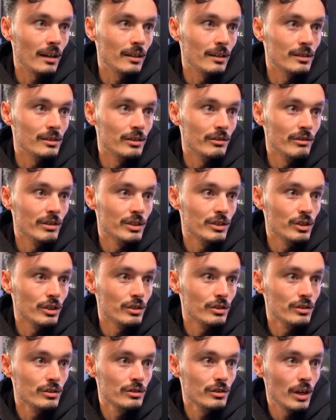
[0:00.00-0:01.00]
because there is
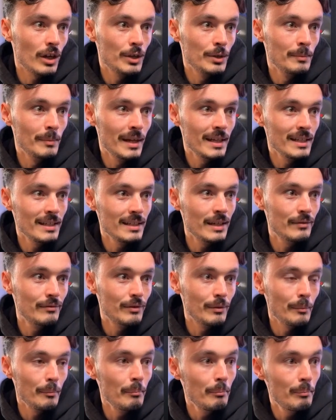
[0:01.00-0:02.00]
just so many
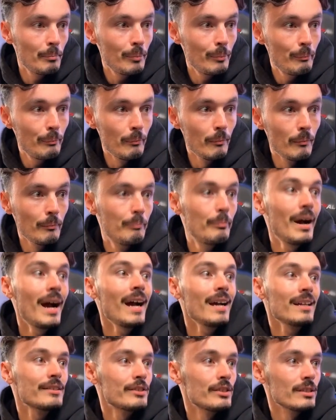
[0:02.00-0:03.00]
different
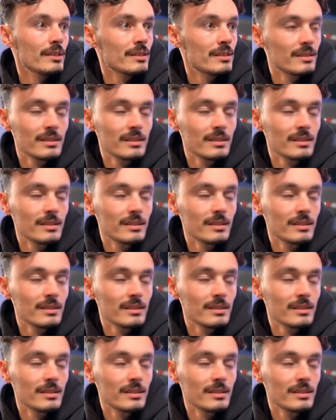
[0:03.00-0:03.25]
patches.